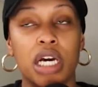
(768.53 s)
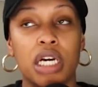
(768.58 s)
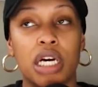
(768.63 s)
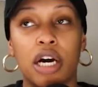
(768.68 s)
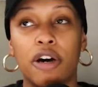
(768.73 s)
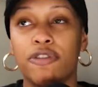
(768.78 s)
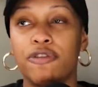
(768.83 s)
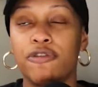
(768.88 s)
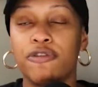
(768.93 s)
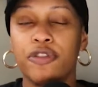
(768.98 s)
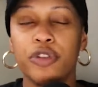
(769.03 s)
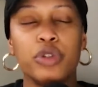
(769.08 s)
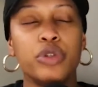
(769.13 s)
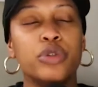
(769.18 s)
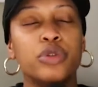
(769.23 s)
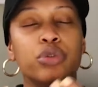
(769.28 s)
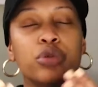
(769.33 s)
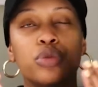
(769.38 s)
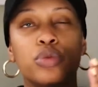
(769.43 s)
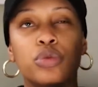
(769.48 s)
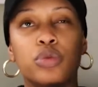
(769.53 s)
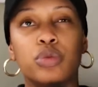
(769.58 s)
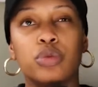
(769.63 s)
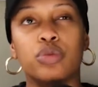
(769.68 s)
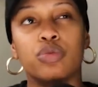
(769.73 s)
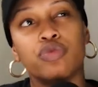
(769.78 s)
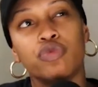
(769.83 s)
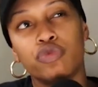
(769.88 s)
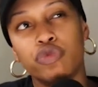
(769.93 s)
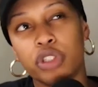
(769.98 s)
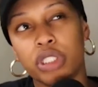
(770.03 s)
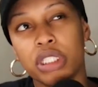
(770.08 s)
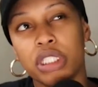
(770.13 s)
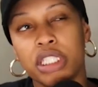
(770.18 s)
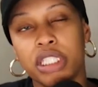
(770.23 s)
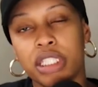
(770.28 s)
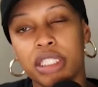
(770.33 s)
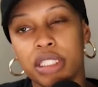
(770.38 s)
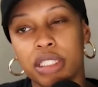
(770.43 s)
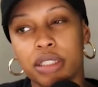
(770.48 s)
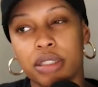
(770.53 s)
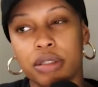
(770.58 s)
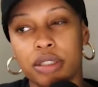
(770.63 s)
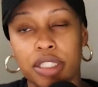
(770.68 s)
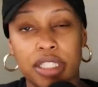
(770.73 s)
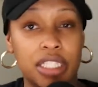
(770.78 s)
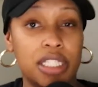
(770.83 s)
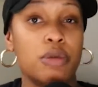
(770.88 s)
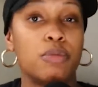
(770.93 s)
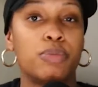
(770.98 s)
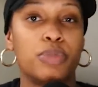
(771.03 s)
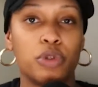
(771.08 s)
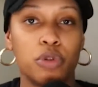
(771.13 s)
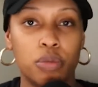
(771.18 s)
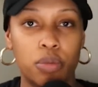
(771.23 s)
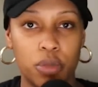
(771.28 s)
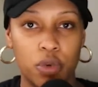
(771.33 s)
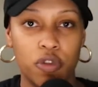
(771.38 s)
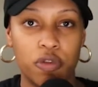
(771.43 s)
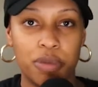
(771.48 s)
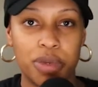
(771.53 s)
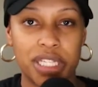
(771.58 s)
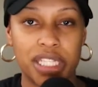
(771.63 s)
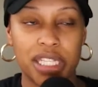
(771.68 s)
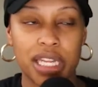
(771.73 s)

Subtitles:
a few really simple movements.